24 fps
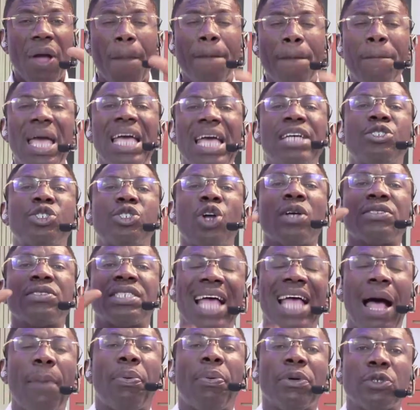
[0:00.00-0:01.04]
major
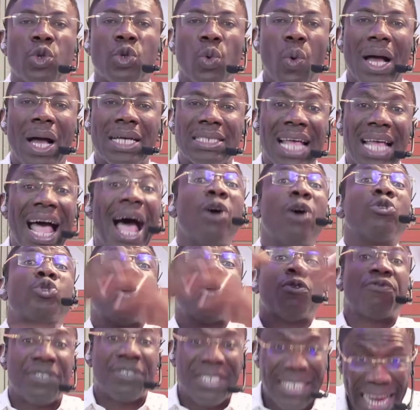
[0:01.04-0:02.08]
saboteurs out
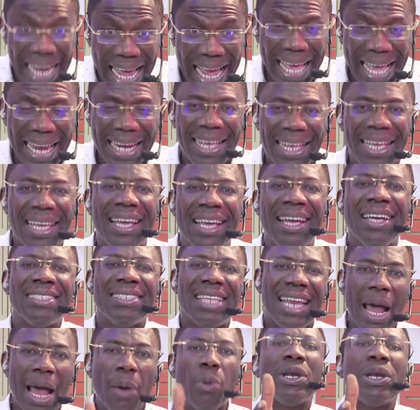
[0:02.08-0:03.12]
of 10
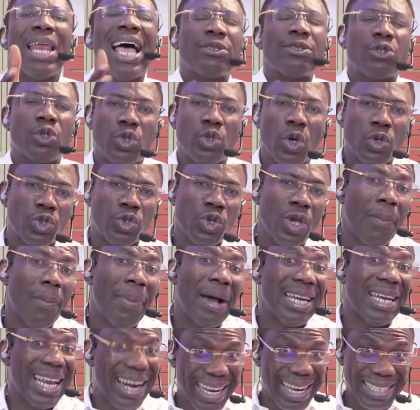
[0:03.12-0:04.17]
that I would like to talk to you
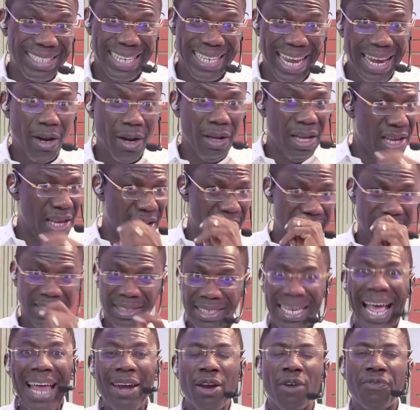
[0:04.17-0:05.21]
about. There are 10
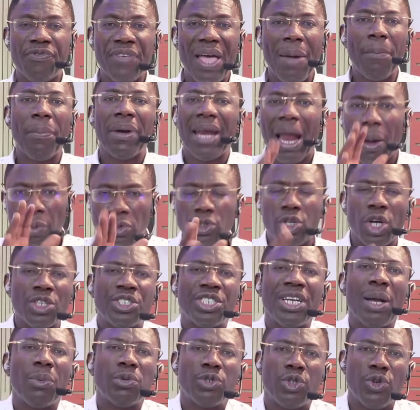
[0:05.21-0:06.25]
of them, but I will just
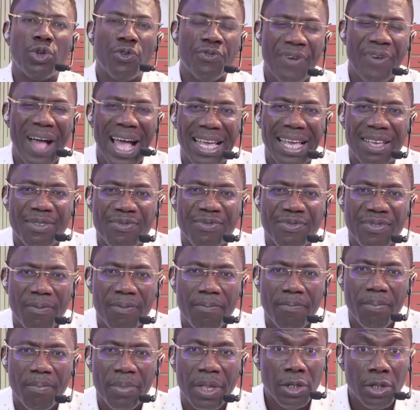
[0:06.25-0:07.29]
share with you 5.
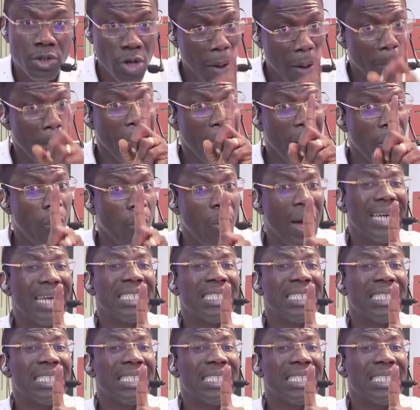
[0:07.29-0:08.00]
Number 1